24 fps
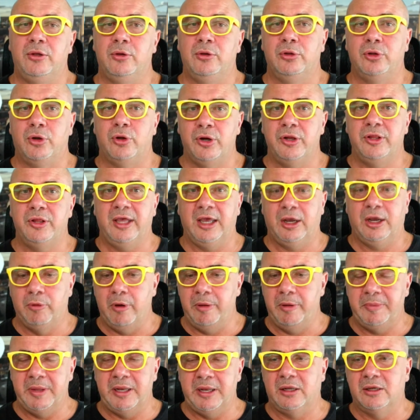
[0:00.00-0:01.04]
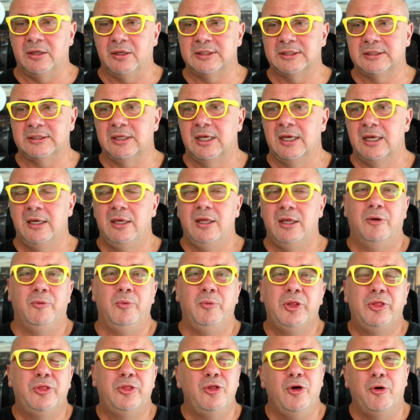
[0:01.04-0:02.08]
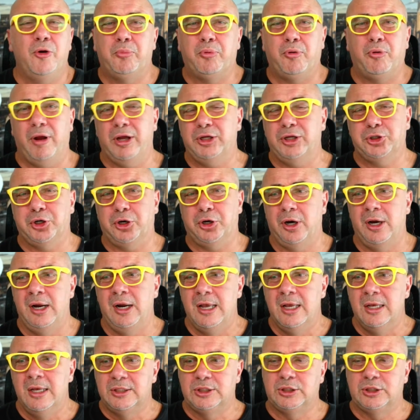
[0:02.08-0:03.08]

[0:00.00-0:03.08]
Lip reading: you learn the equipment because with no pressure.